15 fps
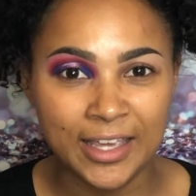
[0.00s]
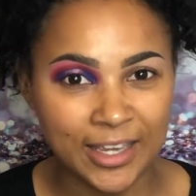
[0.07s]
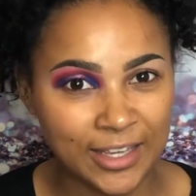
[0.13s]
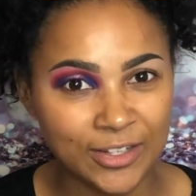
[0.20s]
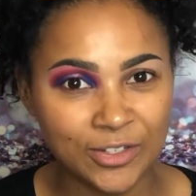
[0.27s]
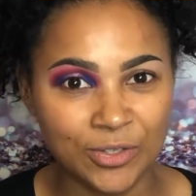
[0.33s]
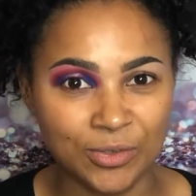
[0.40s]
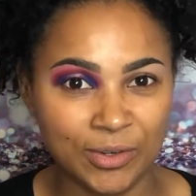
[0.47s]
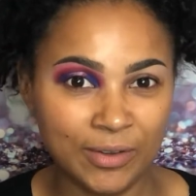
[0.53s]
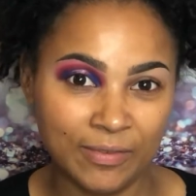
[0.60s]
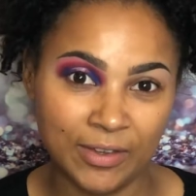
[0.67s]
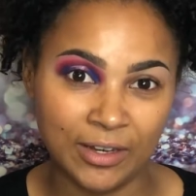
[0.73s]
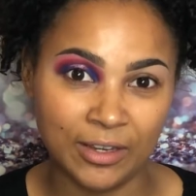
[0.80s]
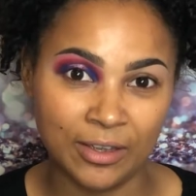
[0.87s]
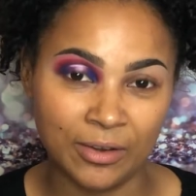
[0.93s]
into the
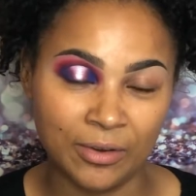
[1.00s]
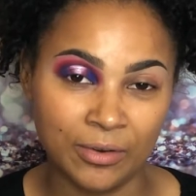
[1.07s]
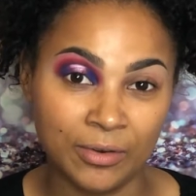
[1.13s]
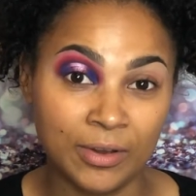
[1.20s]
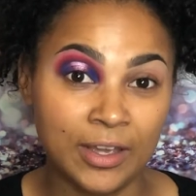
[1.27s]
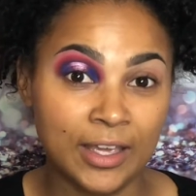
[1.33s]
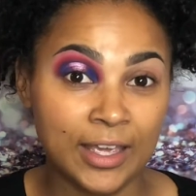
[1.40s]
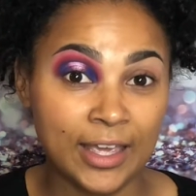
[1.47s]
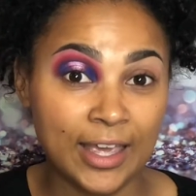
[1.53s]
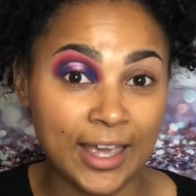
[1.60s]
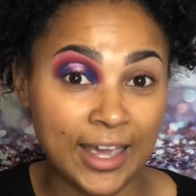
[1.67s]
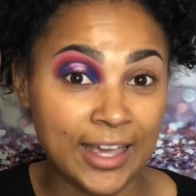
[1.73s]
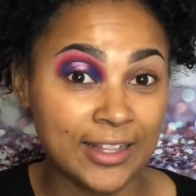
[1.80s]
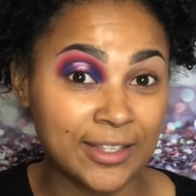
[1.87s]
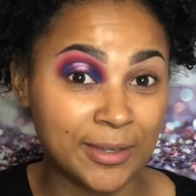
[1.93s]
video.
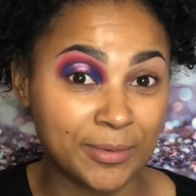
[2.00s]
And